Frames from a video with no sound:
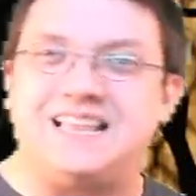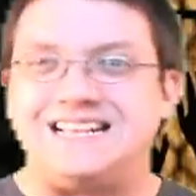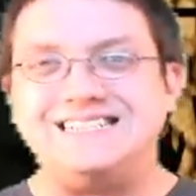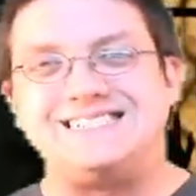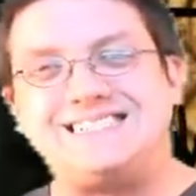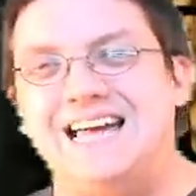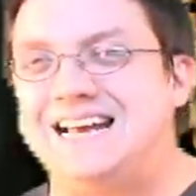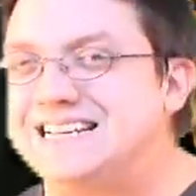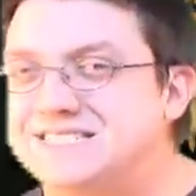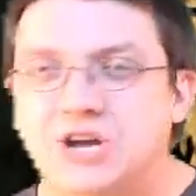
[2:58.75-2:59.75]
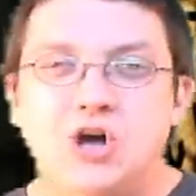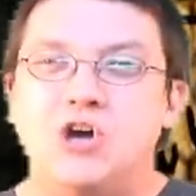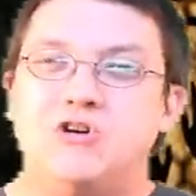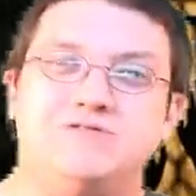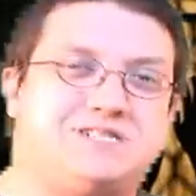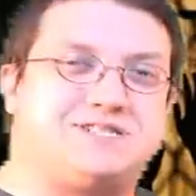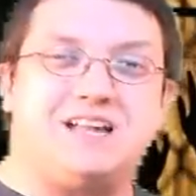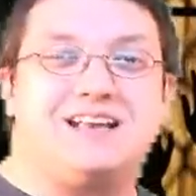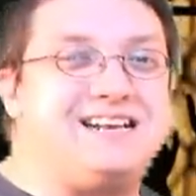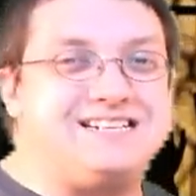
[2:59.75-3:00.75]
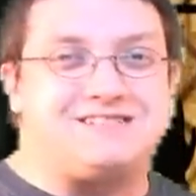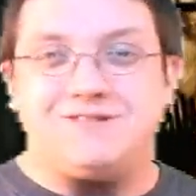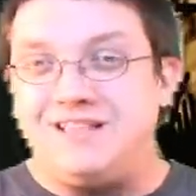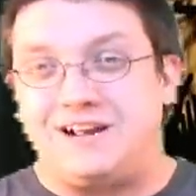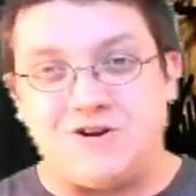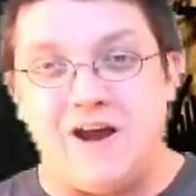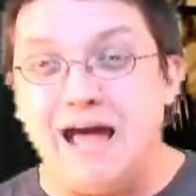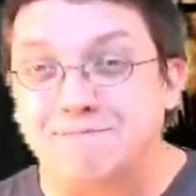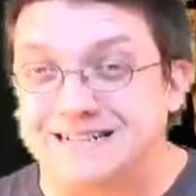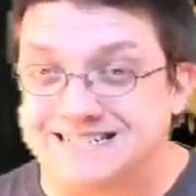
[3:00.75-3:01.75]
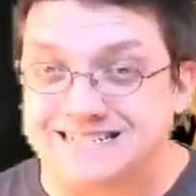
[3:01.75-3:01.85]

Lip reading: like the scientist who's stuck in this really crappy